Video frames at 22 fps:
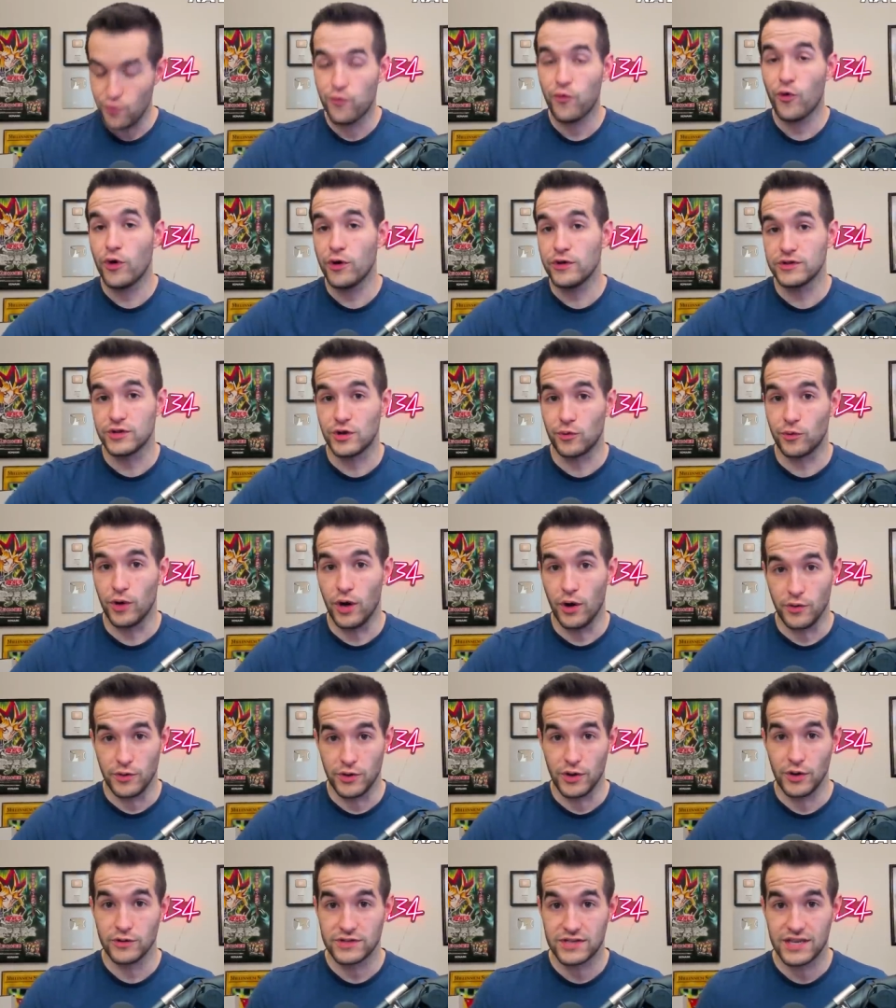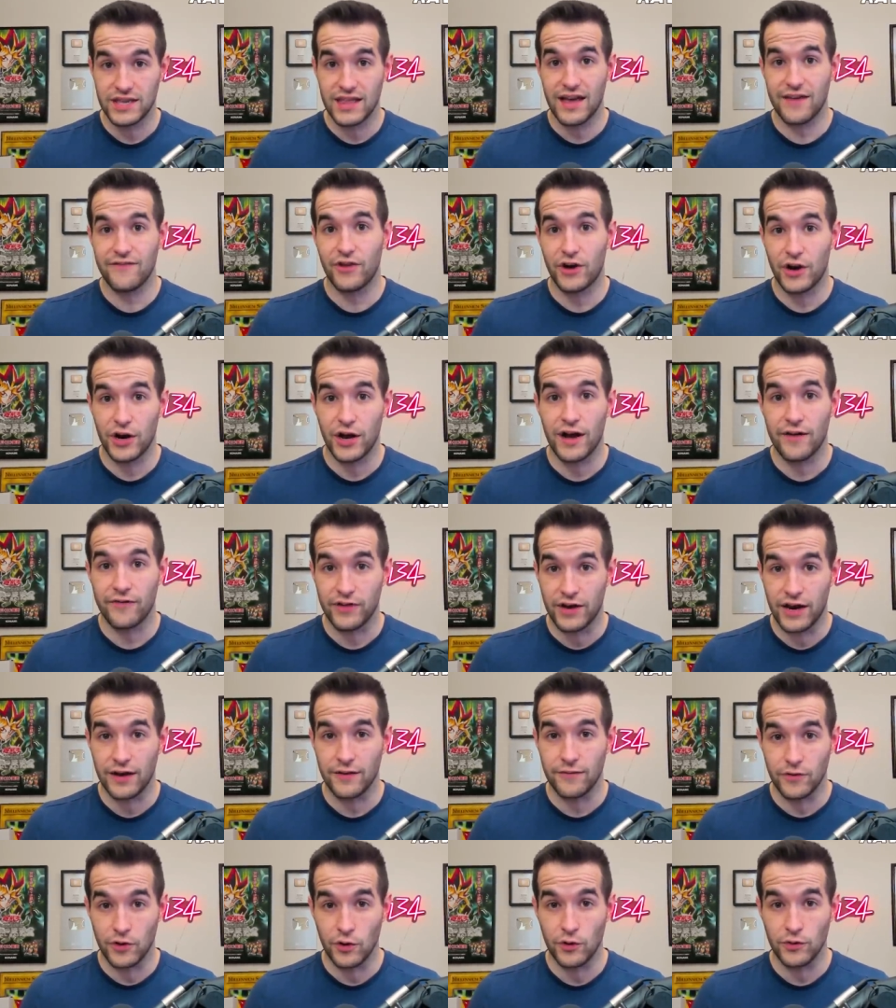foils in a row. You don't see that very often
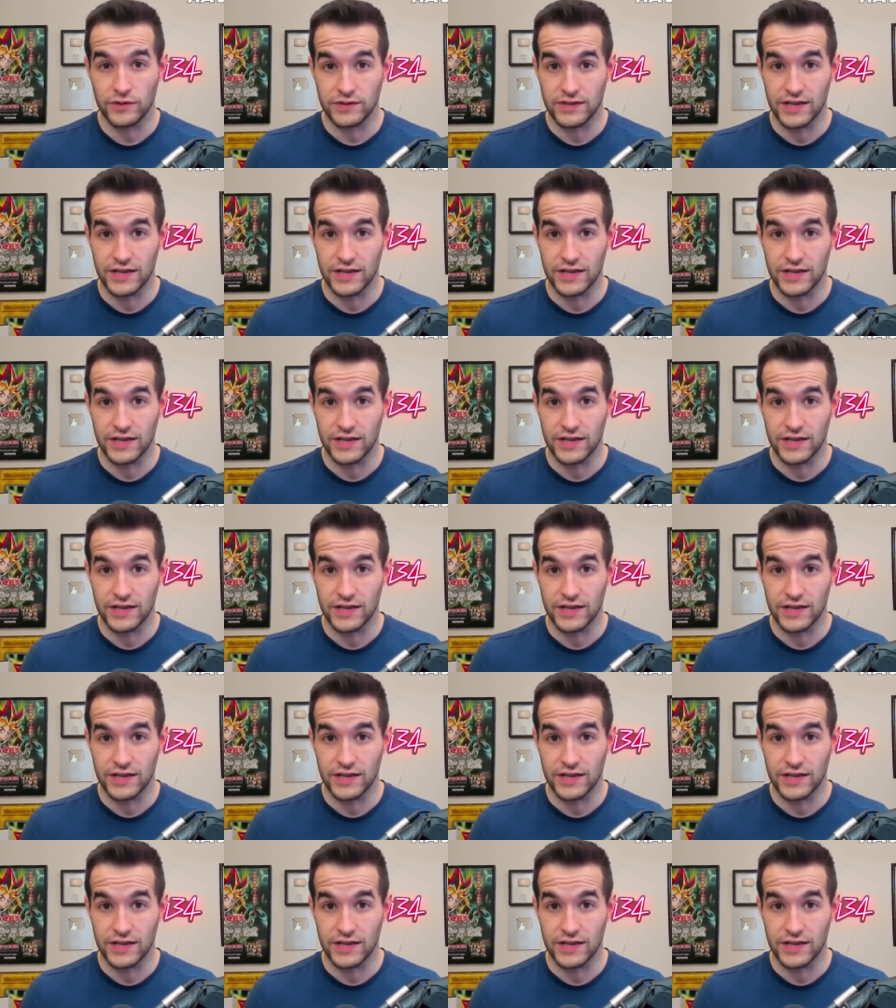out of an old